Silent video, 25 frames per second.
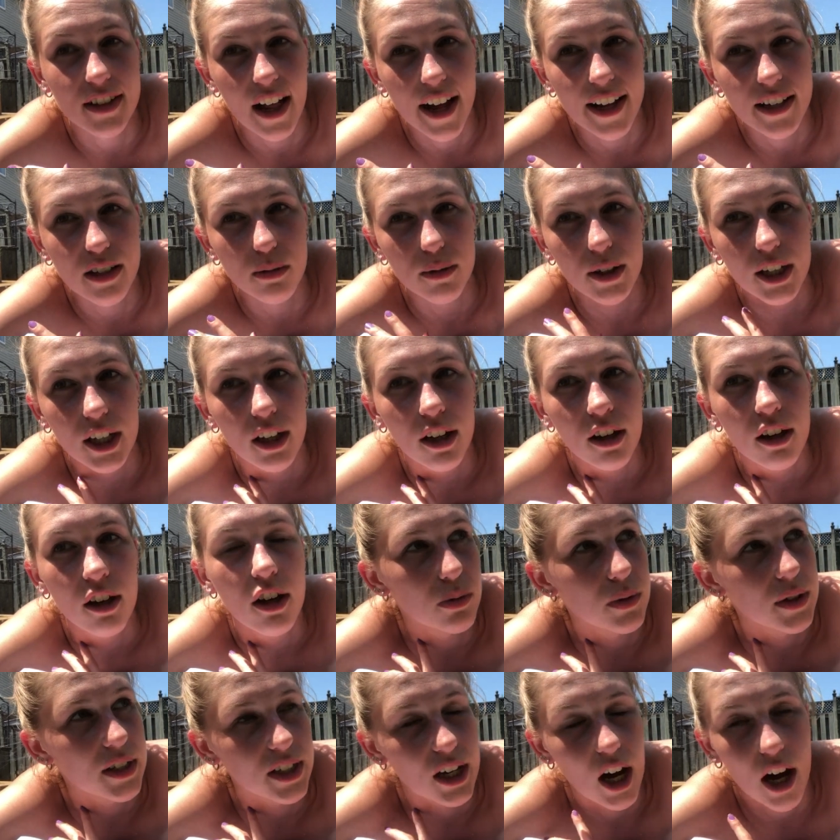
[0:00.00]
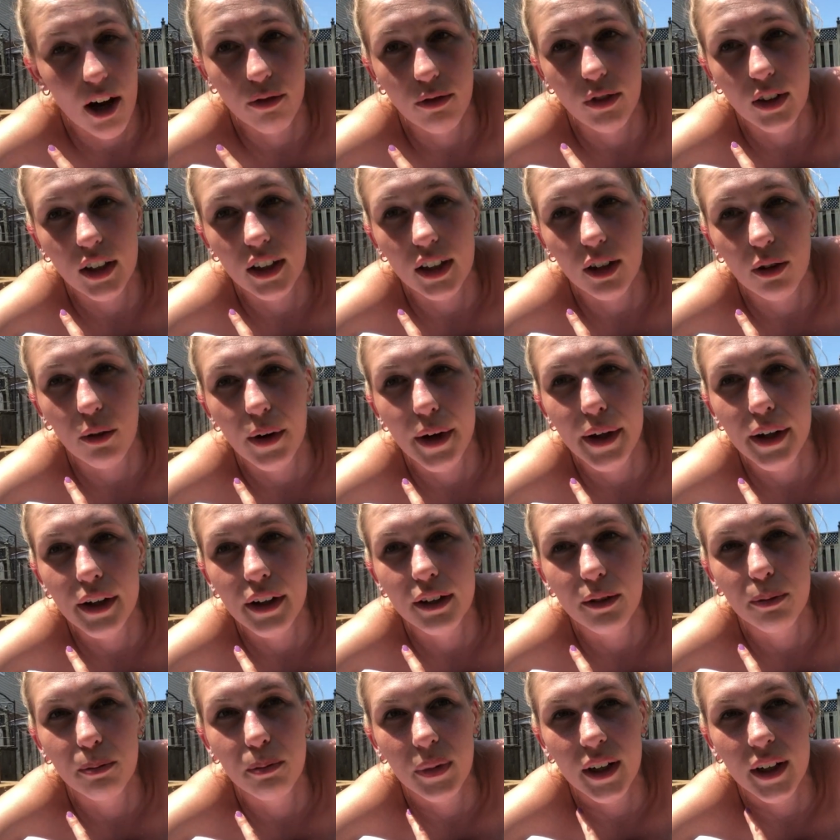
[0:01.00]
last week she was not feeling well